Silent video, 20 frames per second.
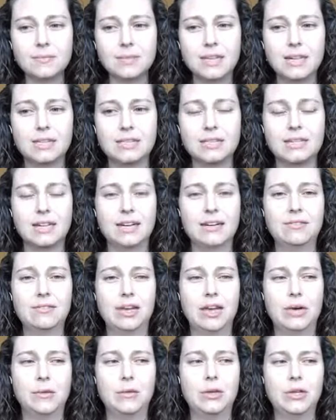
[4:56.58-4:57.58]
It's kind of
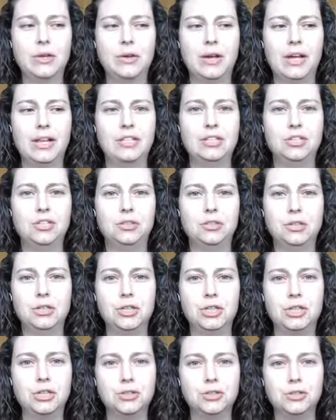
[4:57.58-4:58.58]
like when you get into a
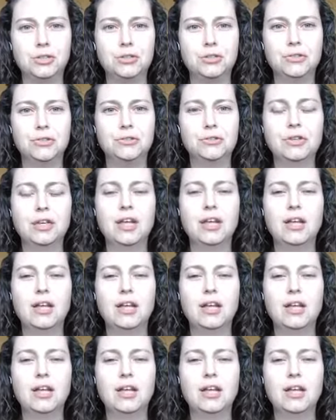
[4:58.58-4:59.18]
good groove,